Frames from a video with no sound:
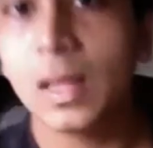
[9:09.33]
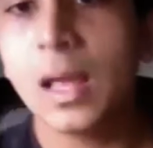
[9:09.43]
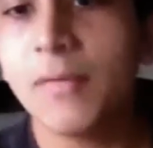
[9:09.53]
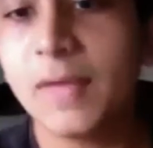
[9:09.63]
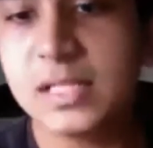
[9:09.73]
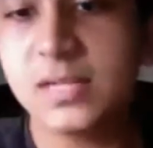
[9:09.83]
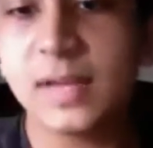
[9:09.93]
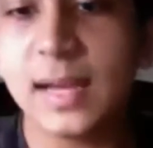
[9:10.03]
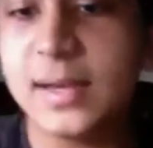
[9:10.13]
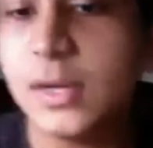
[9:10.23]
Vaishnav,
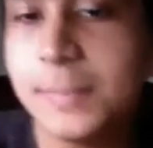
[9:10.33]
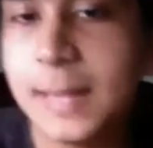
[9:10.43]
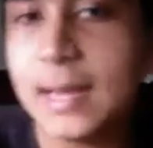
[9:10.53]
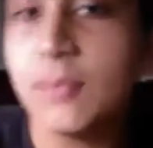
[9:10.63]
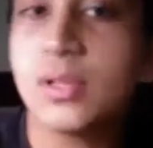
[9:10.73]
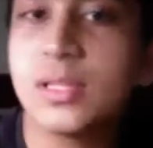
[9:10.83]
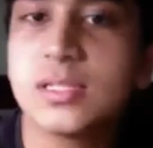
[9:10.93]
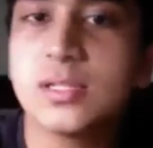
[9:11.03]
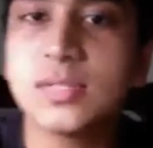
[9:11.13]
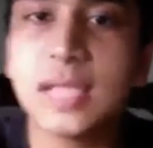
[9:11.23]
can I hear you play it with
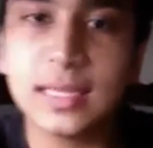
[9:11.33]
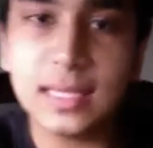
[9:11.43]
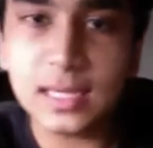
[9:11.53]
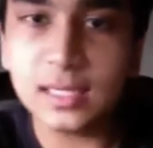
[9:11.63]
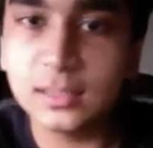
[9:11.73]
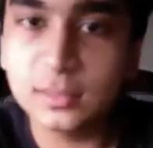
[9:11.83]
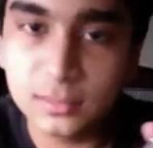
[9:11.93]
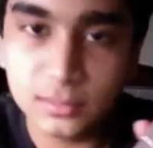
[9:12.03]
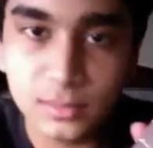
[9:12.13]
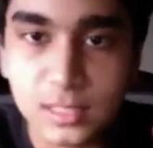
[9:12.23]
this new technique?
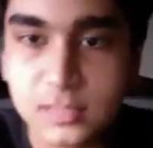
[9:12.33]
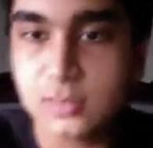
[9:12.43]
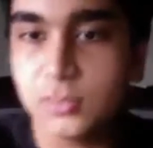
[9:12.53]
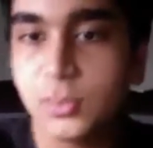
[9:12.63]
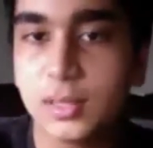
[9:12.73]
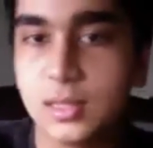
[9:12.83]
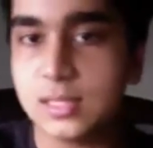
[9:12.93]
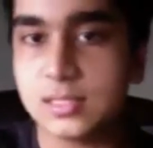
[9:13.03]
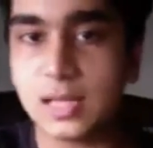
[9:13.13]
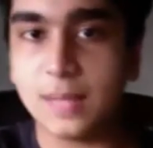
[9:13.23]
With
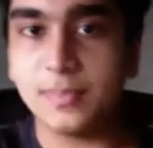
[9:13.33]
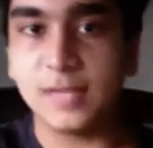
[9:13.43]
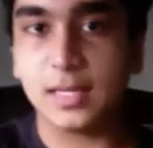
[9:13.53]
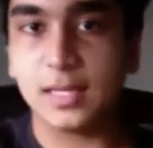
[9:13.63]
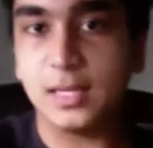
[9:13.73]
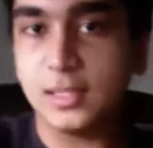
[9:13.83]
this type of technique?